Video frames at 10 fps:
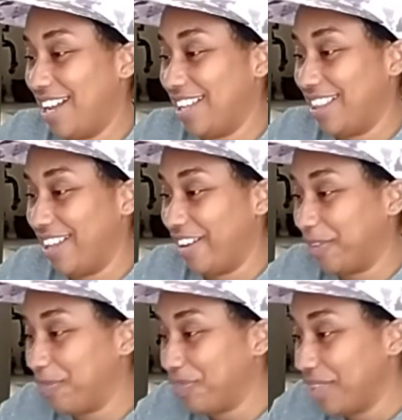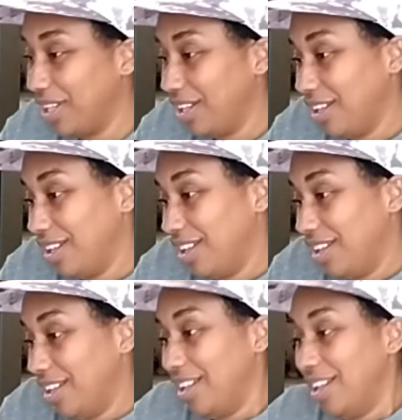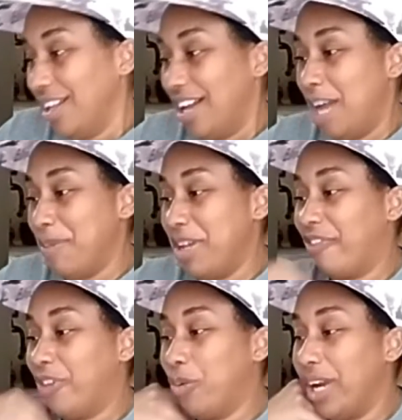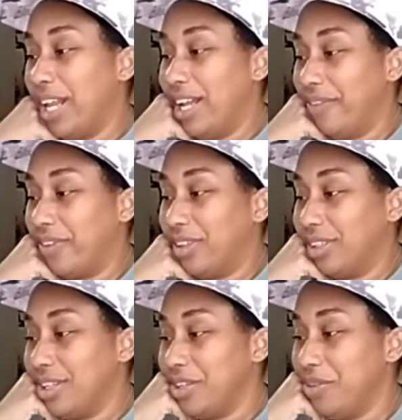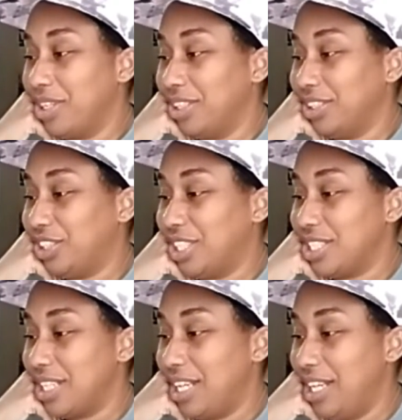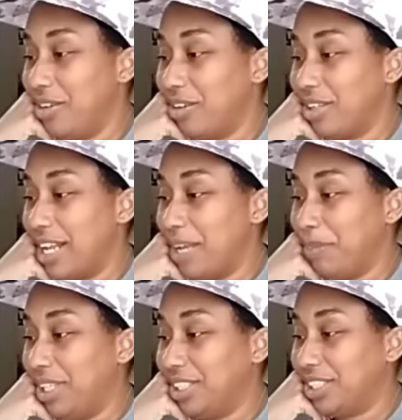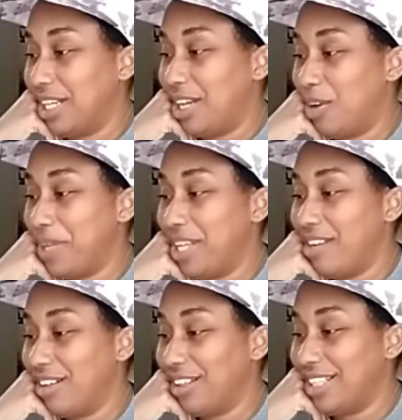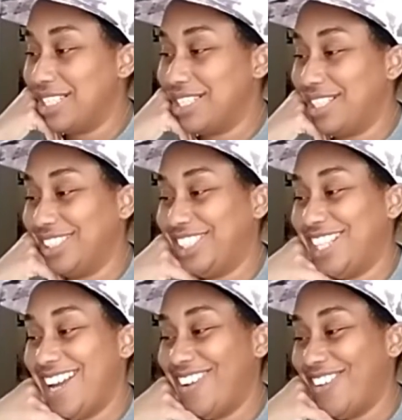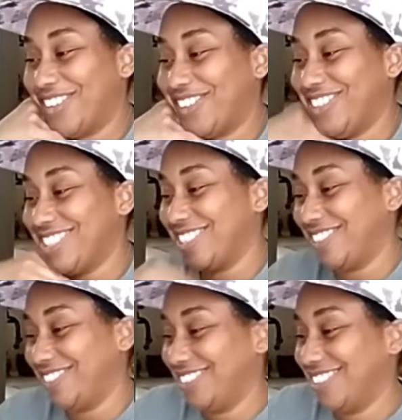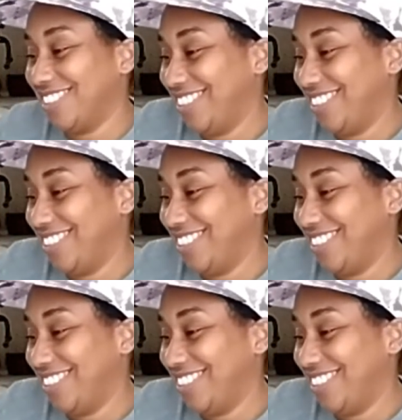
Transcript: Hi there. I'm here for whatever. You could just eat your damn lunch and I'll be here to listen to the chat. Oh, Crystal.